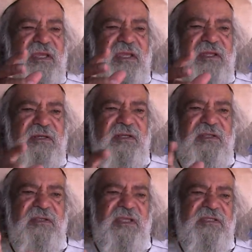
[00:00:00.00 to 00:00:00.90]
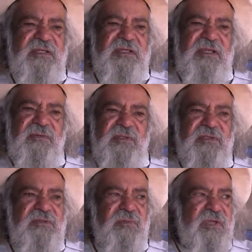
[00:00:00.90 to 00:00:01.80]
And they said,
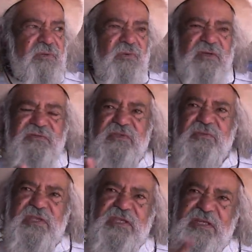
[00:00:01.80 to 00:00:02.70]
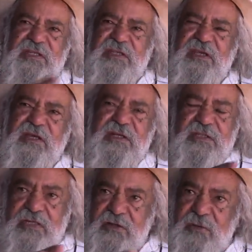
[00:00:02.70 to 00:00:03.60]
this way he was for the weekend. The
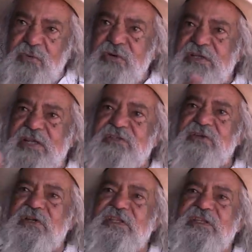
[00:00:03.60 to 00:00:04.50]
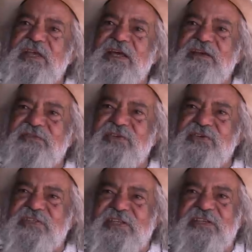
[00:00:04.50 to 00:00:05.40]
yard, that guy walked outside in the yard
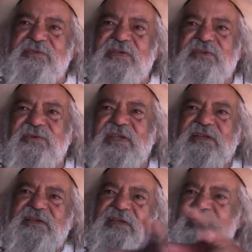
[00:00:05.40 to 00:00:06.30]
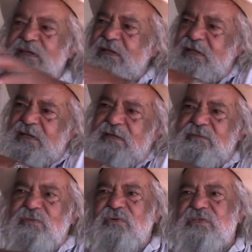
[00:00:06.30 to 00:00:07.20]
first thing, you know, went around.
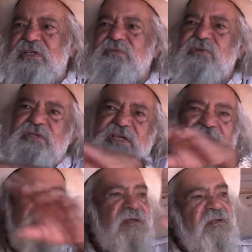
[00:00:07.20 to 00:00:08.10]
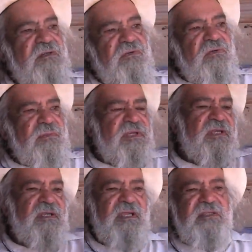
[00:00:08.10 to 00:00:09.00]
Walked out, just
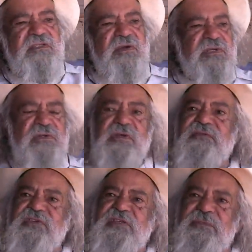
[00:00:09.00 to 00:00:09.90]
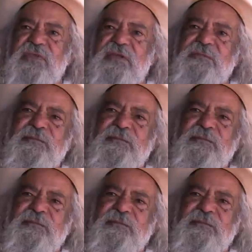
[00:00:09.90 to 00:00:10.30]
normally, as though he's looking for something.